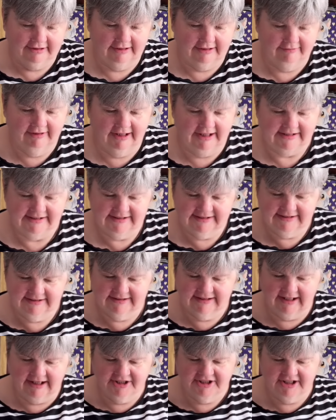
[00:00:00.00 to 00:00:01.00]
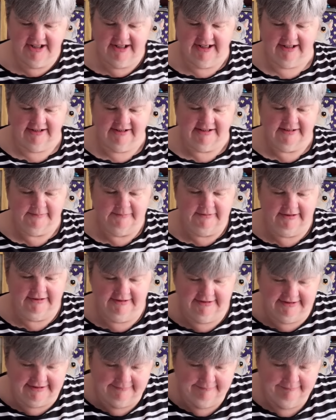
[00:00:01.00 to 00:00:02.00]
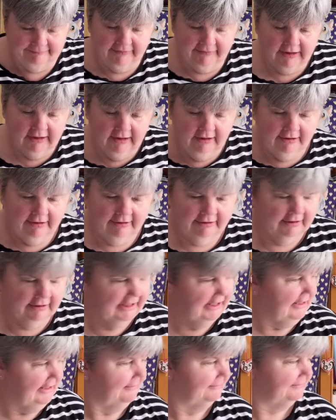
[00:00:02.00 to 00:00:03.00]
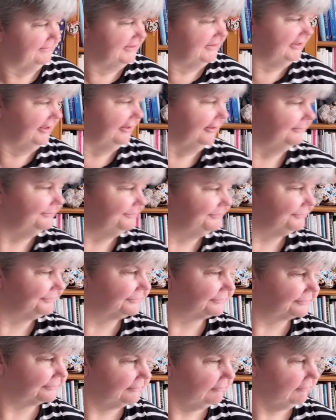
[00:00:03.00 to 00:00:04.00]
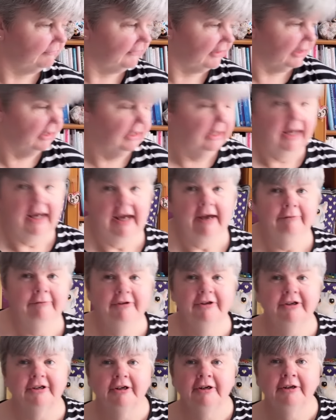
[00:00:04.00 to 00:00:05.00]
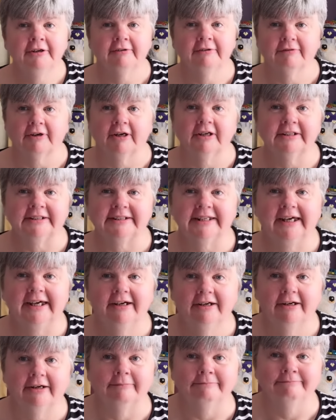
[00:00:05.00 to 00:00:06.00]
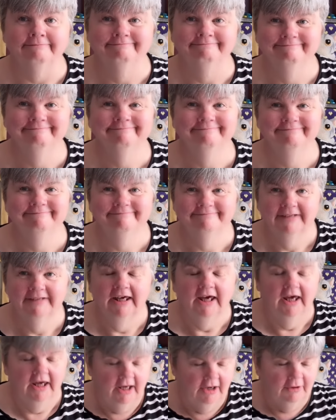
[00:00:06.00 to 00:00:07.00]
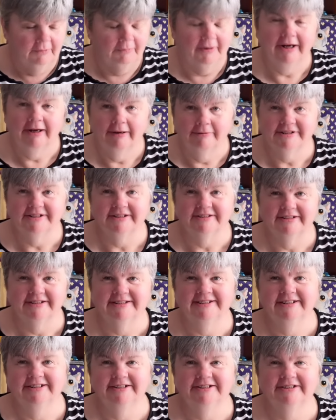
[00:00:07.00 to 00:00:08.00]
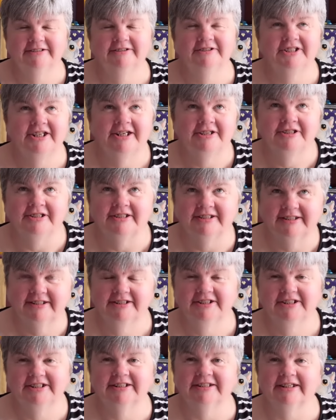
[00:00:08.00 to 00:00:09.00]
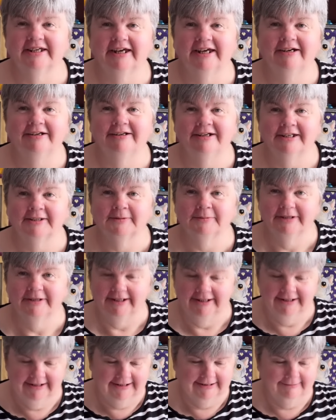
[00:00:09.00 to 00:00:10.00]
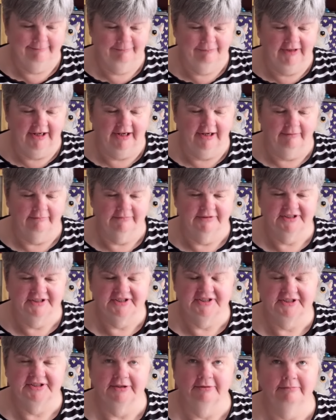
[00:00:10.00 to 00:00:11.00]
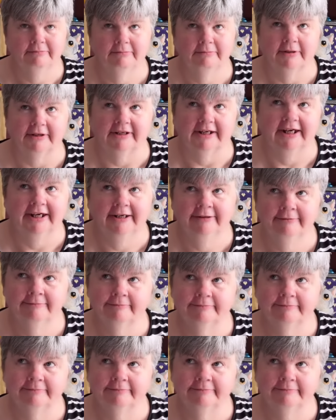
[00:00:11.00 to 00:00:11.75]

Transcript: Right, stash enhancement. Okay, so Heaven and Earth have got a sale on. When I was at the Cheshire Stitching Day last week, somebody,